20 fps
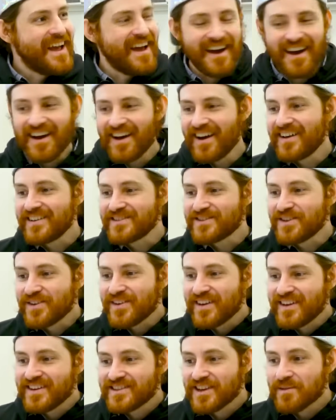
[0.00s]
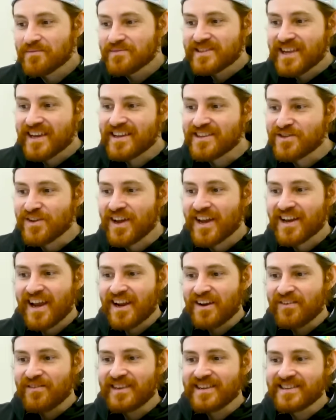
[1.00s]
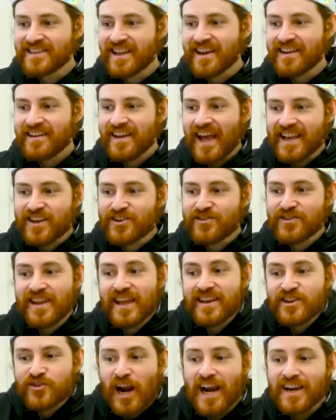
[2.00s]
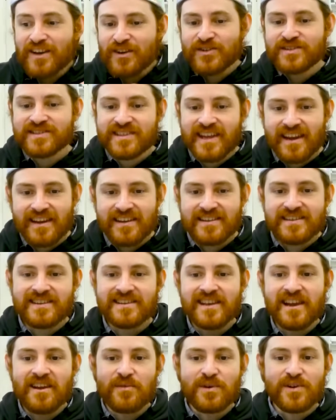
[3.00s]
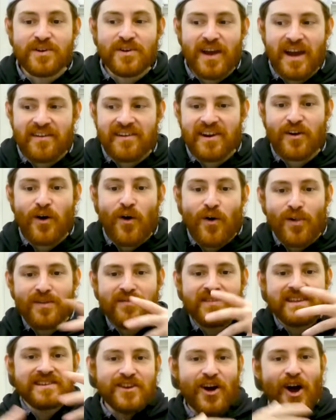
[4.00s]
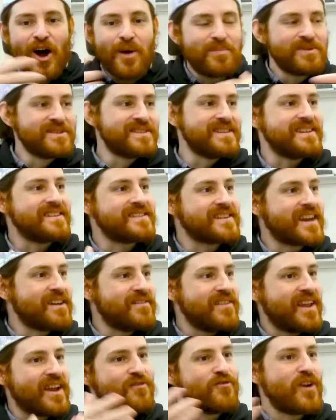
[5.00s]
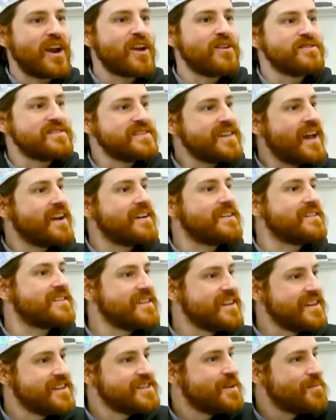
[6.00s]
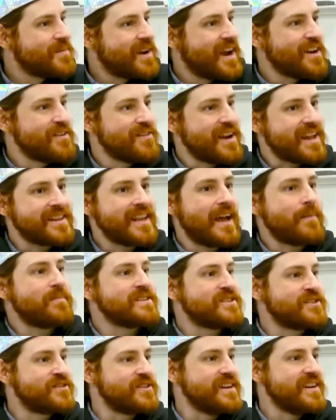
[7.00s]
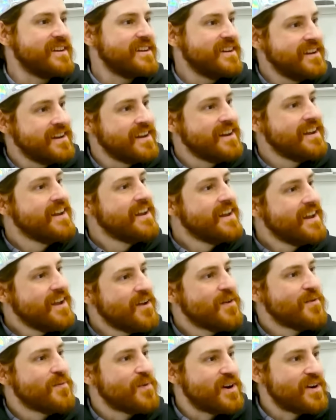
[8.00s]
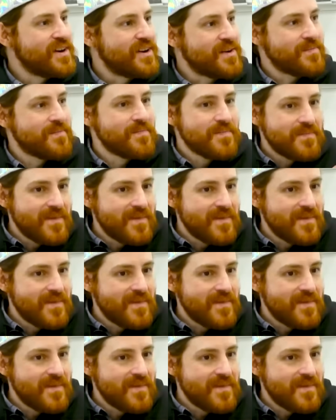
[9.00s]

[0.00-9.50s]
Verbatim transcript: So in some sense, you get kind of these like, the attractor states is like where you have like all of these opposites kind of like reconciled in some kind of like tapestry where